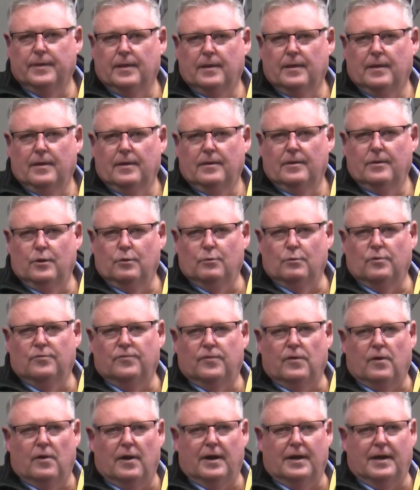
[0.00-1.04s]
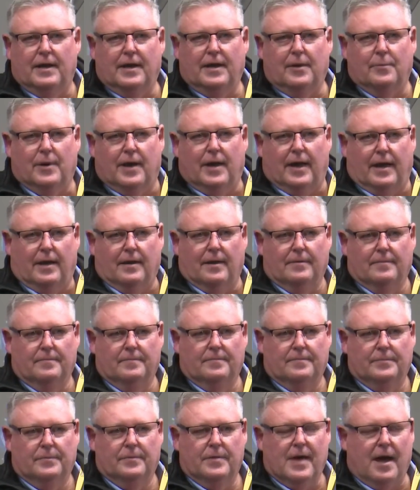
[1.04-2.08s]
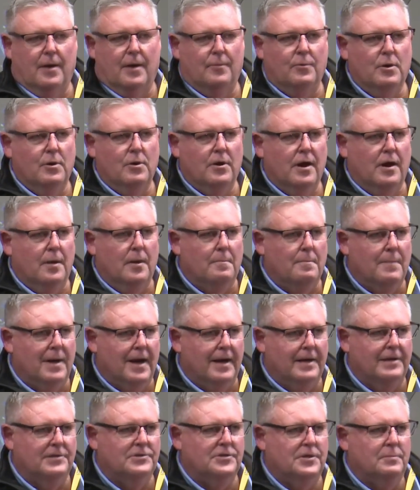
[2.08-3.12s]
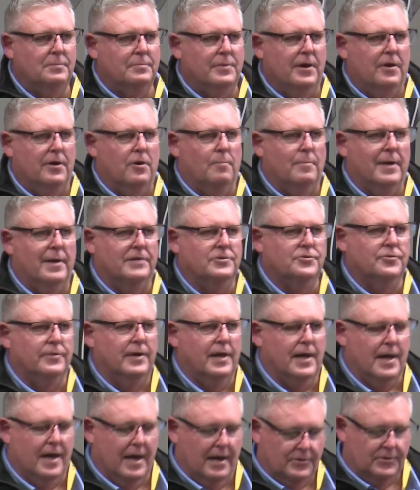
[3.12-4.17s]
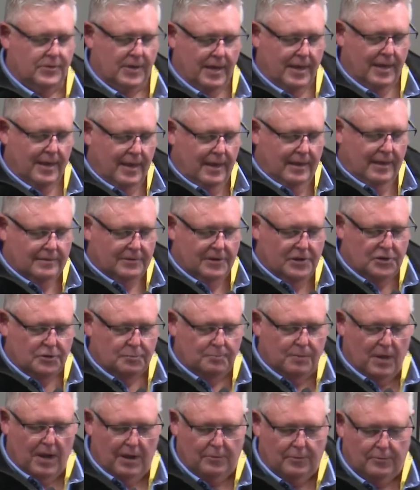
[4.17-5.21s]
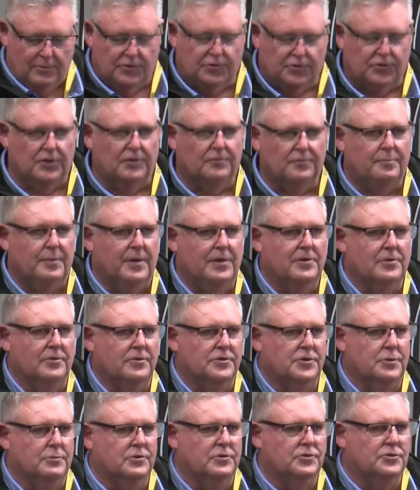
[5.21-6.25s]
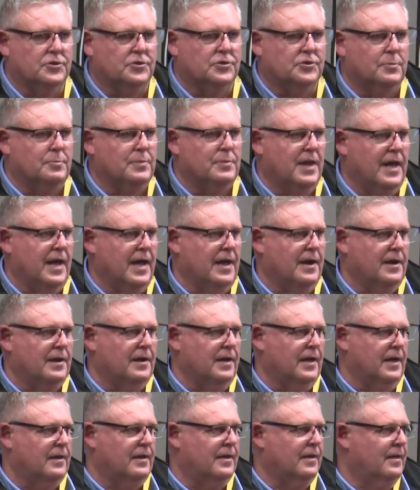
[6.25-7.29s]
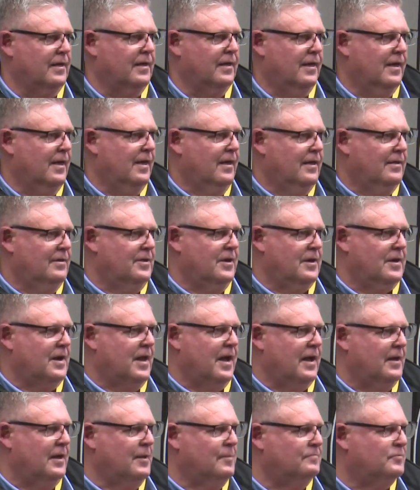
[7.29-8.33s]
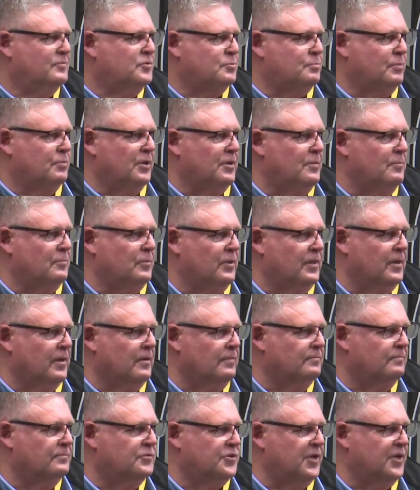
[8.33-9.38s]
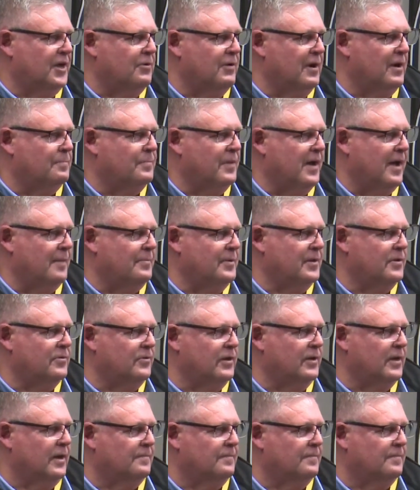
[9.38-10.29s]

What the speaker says: you will find anywhere. They were an amazing pair of Budgerigars. This bloke was stiff because he was just a bit out of nick. You can only split him with a cigarette paper, couldn't you?